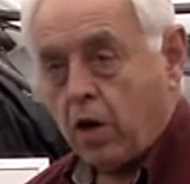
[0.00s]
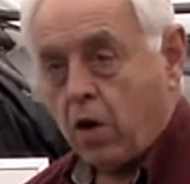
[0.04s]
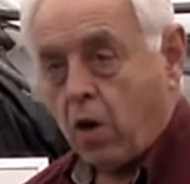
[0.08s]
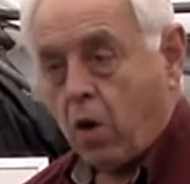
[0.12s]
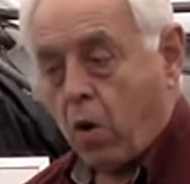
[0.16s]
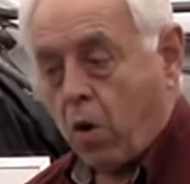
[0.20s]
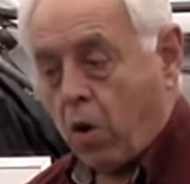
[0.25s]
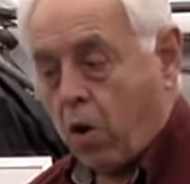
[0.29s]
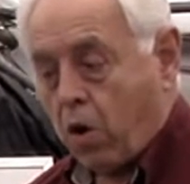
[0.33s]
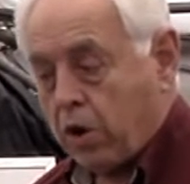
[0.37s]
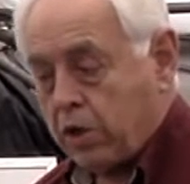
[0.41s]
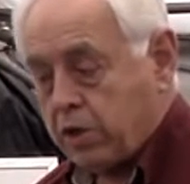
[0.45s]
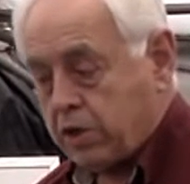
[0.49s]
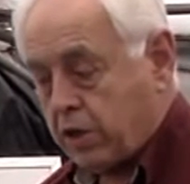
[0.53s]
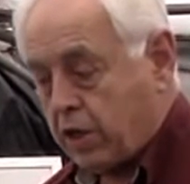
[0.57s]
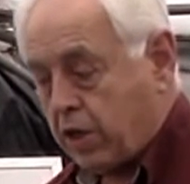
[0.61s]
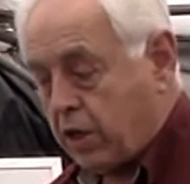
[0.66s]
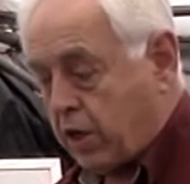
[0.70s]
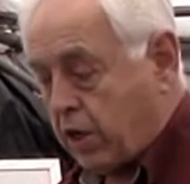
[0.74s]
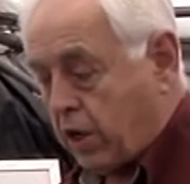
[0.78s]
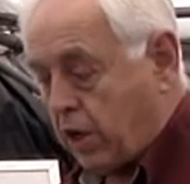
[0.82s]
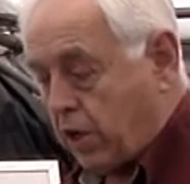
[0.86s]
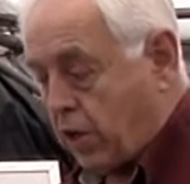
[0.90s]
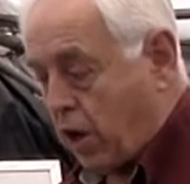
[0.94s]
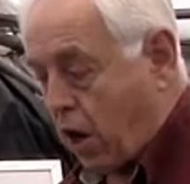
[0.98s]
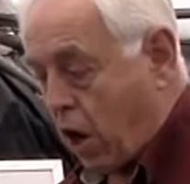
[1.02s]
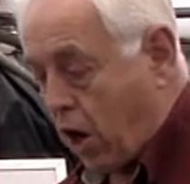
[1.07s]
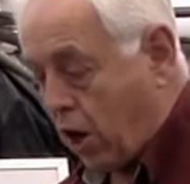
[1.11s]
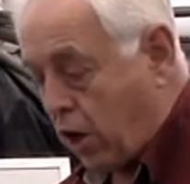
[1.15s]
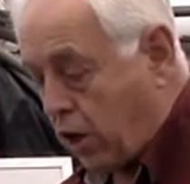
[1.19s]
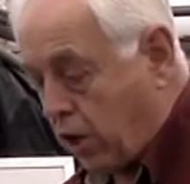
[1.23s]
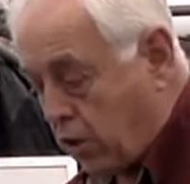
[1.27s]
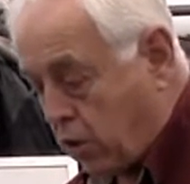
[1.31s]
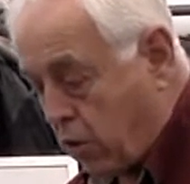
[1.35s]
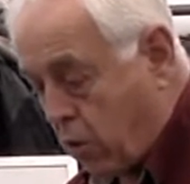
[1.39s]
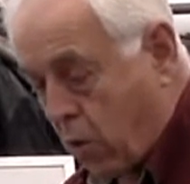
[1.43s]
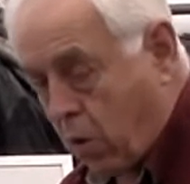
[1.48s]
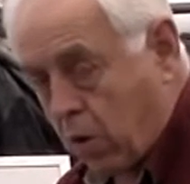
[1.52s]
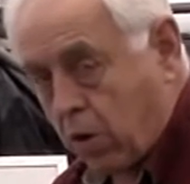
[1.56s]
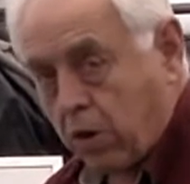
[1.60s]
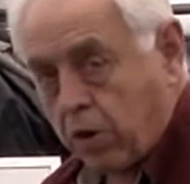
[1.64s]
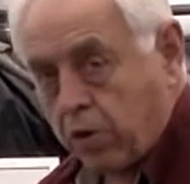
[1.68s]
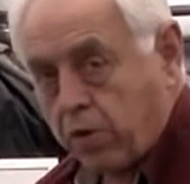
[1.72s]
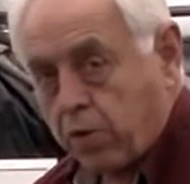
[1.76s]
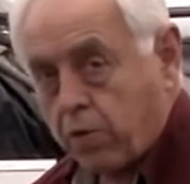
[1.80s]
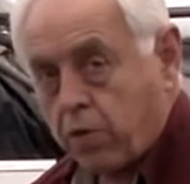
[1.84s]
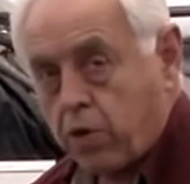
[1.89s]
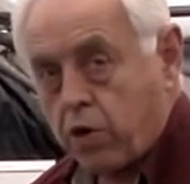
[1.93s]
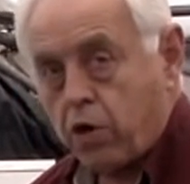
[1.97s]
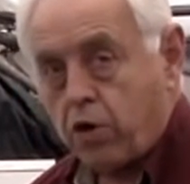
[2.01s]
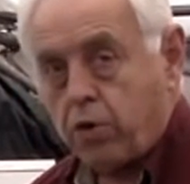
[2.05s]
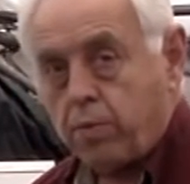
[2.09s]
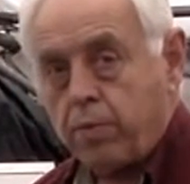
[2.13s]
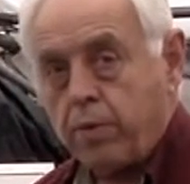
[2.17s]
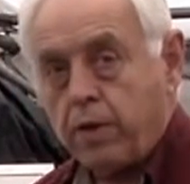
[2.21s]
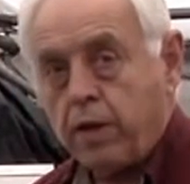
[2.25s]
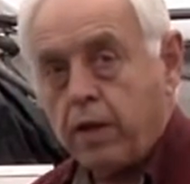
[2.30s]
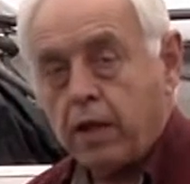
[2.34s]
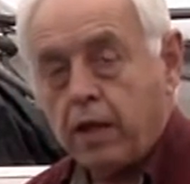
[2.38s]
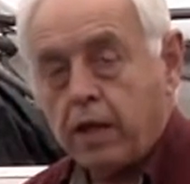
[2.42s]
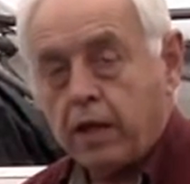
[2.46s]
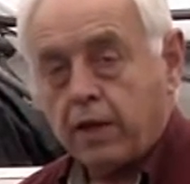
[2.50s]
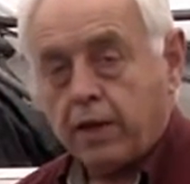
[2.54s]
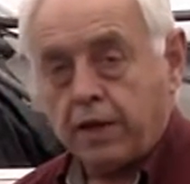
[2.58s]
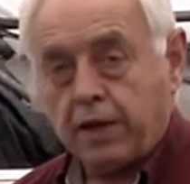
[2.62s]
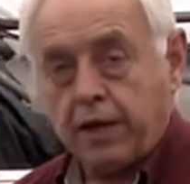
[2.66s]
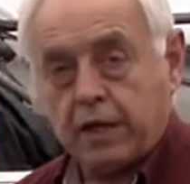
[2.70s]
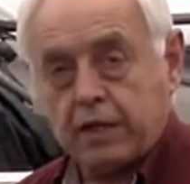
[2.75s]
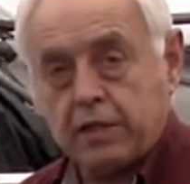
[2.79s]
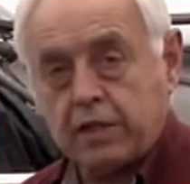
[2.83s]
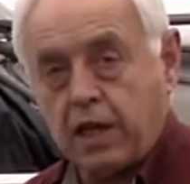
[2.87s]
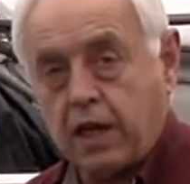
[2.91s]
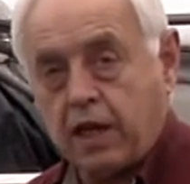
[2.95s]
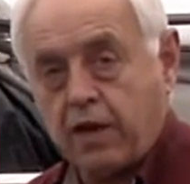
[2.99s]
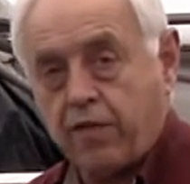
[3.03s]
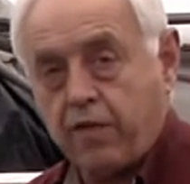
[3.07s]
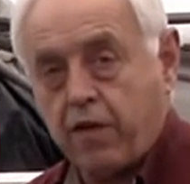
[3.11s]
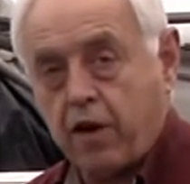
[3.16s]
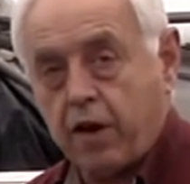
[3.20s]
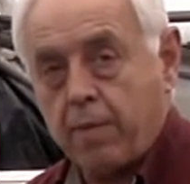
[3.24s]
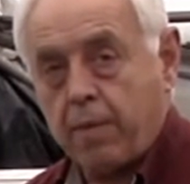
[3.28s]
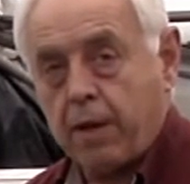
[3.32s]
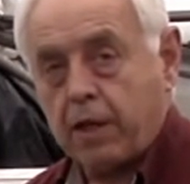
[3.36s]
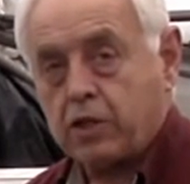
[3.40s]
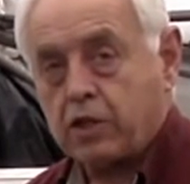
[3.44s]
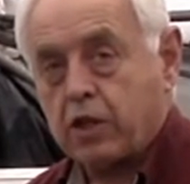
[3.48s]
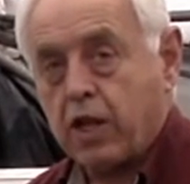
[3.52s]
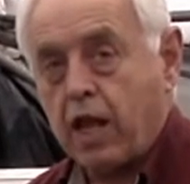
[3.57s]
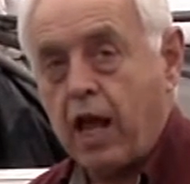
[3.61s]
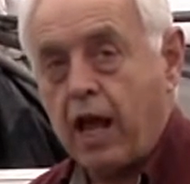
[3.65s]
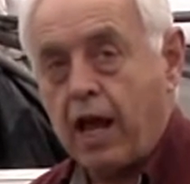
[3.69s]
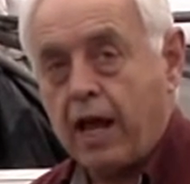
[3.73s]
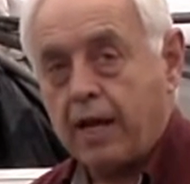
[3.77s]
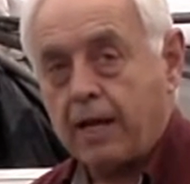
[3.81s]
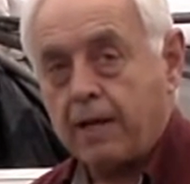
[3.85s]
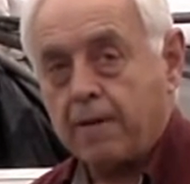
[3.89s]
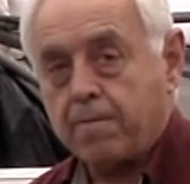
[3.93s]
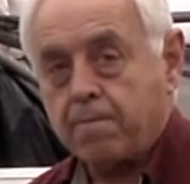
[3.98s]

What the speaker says: or is it in a darkened corner of the room that doesn't get very much light?